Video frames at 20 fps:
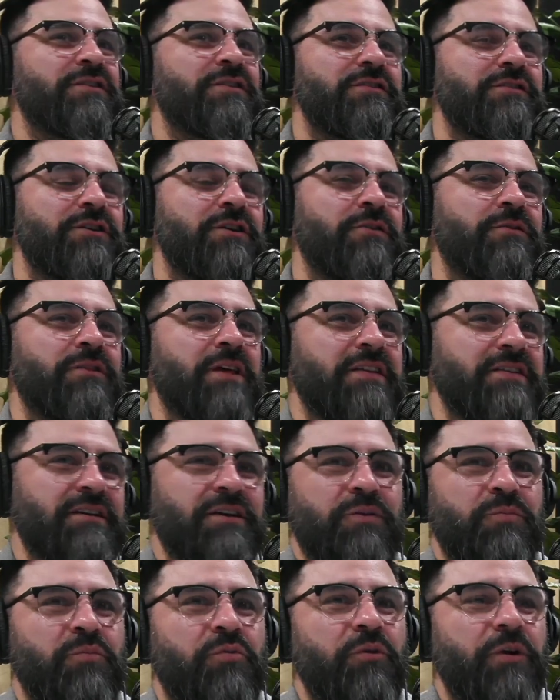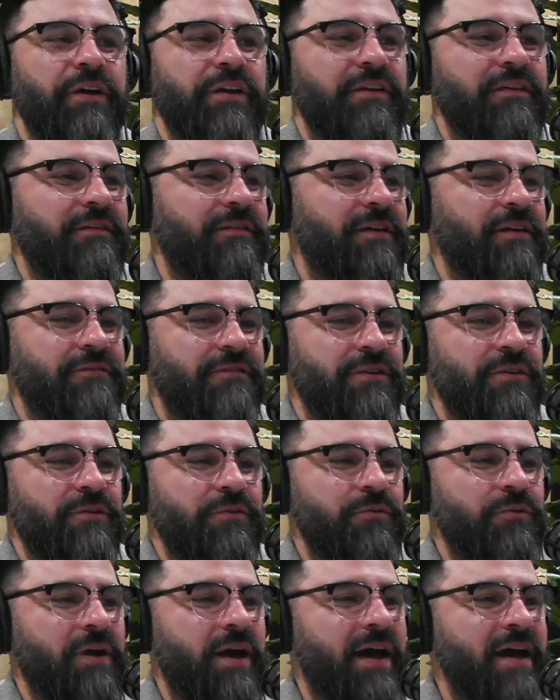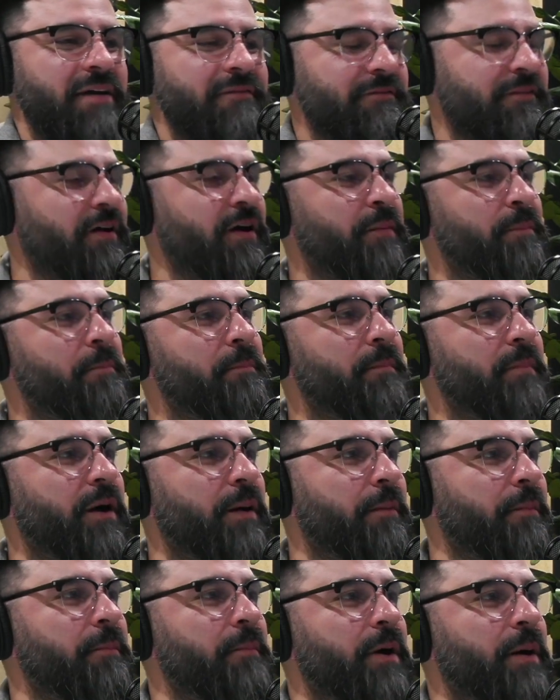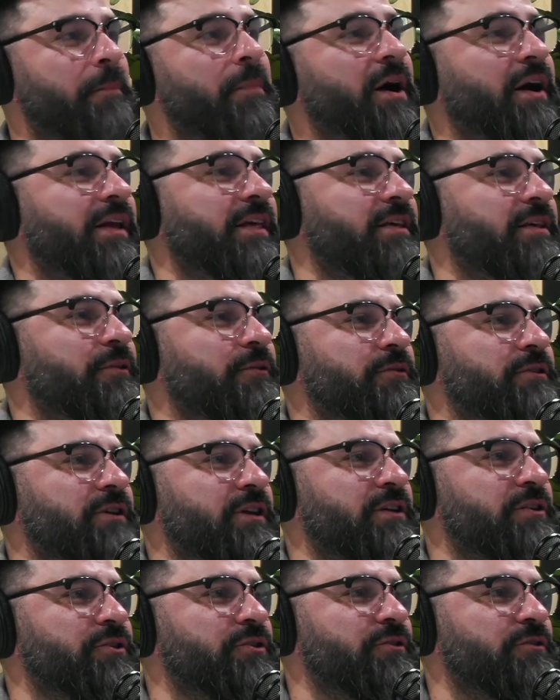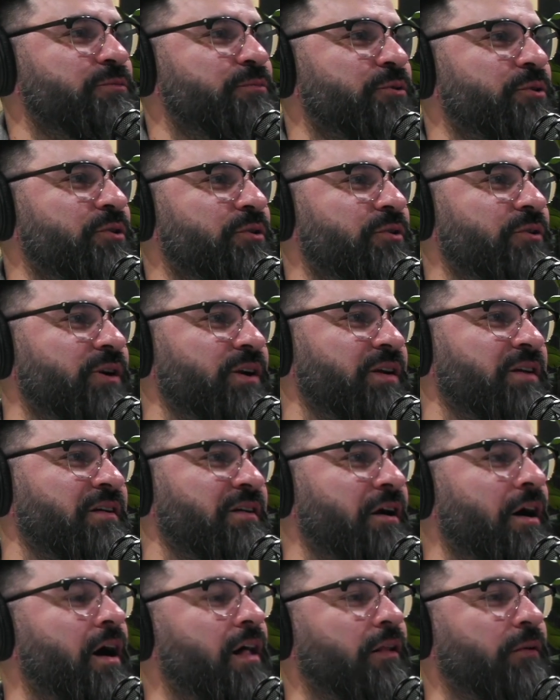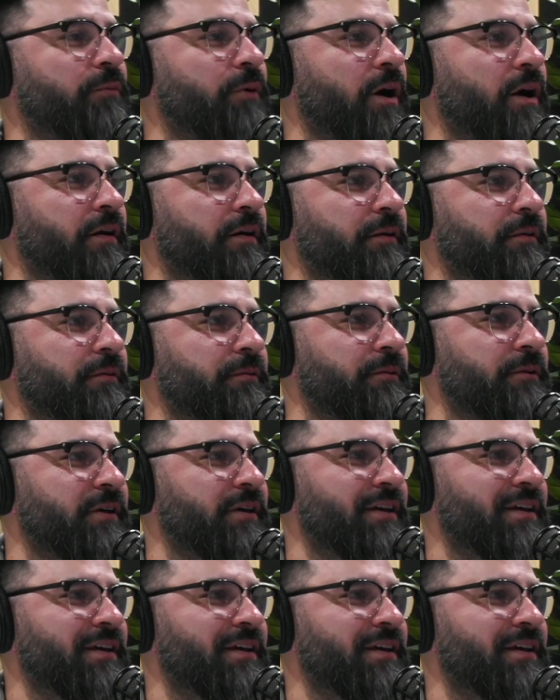So that's a good point. If you have a buddy who's an insurance broker in Colorado,